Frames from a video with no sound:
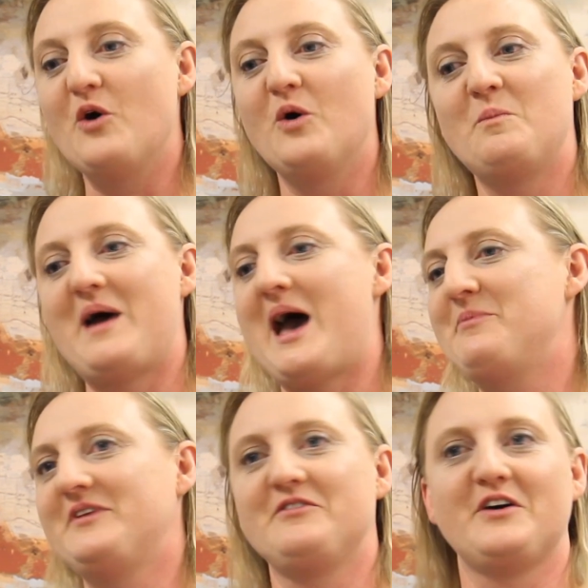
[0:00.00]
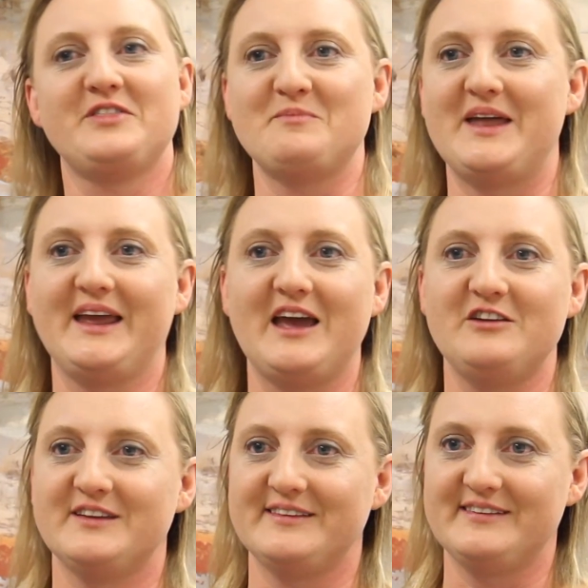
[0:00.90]
or perhaps I've got the
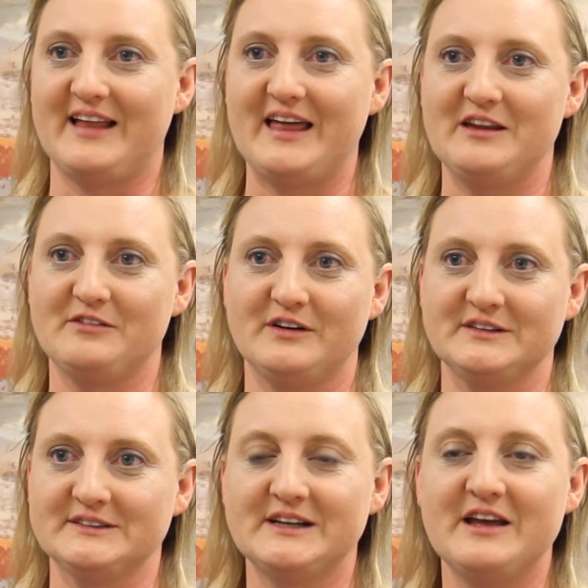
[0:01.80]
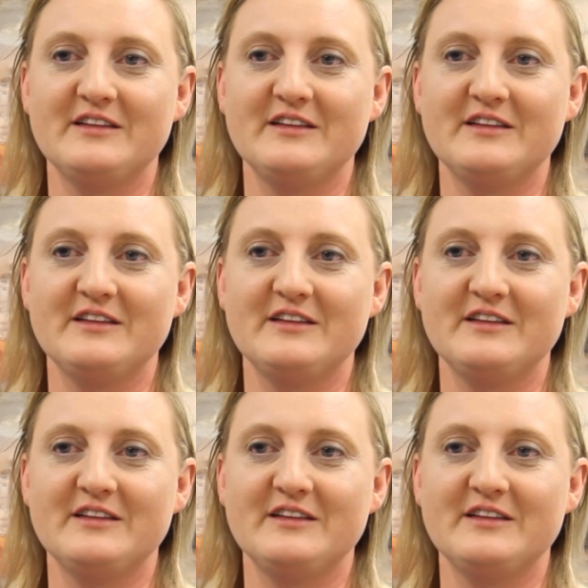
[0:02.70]
medication slightly wrong,